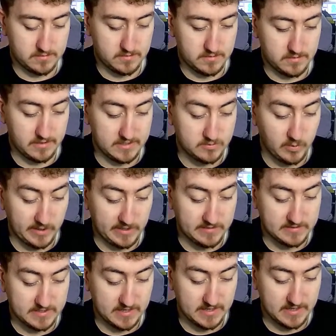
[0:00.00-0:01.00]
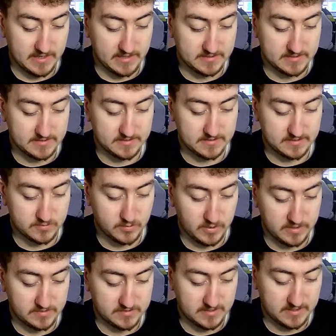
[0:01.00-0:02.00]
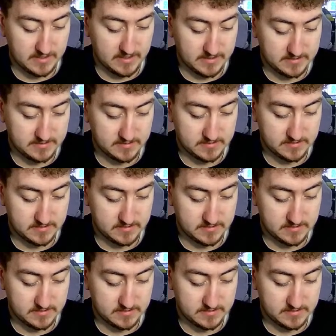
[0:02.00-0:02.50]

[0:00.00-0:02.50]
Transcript: Let's wait and see, I guess. Let's wait and see, I guess.